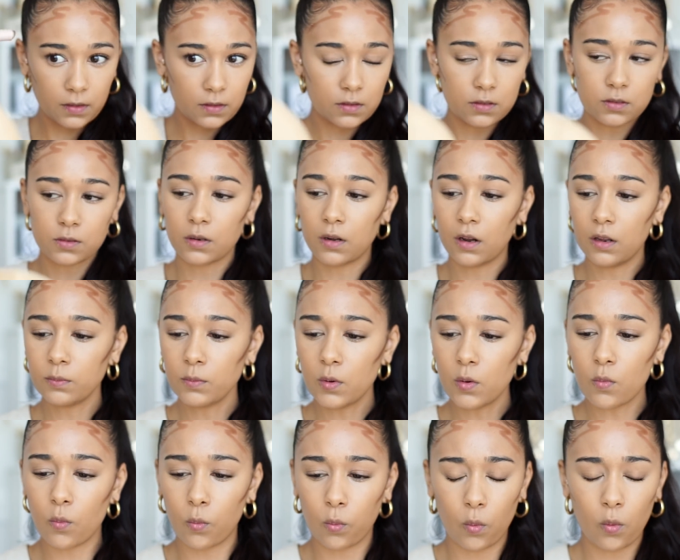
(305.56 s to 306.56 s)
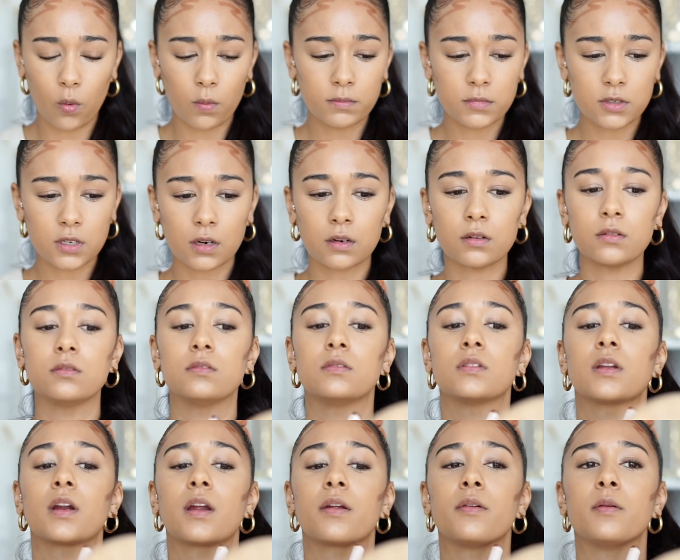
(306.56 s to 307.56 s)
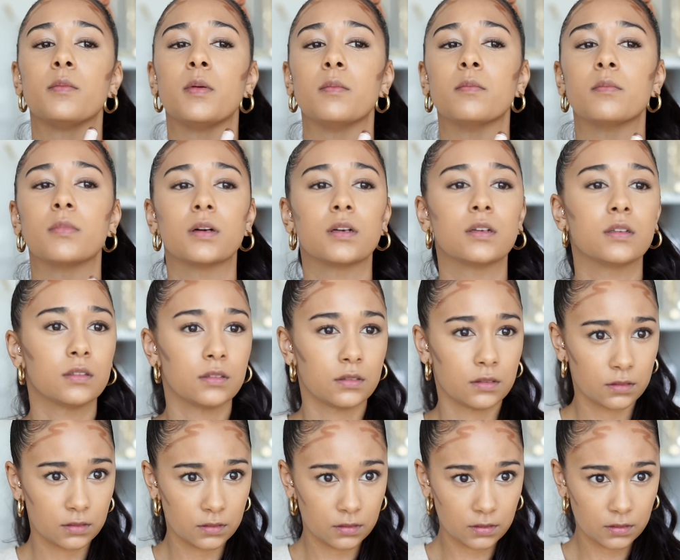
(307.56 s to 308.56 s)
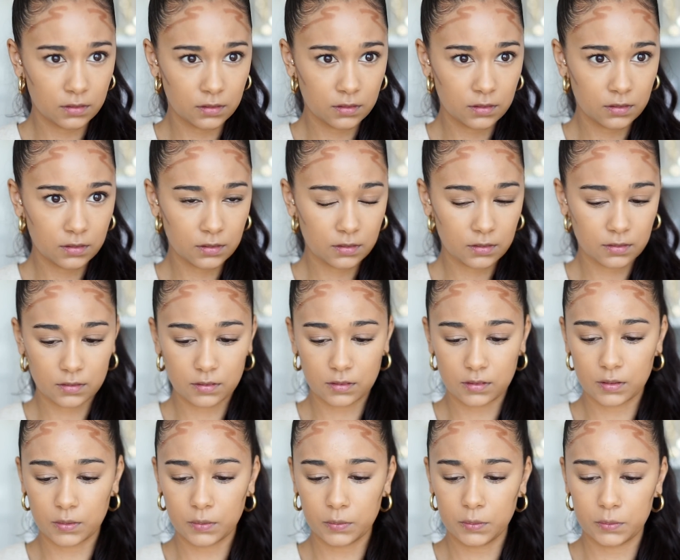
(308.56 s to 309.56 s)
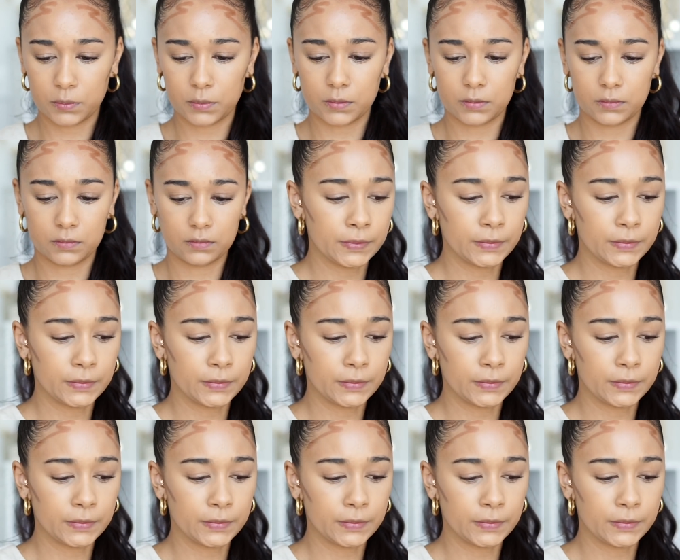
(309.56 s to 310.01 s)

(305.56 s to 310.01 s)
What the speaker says: It's a lot more warm tone than I remember. Ooh.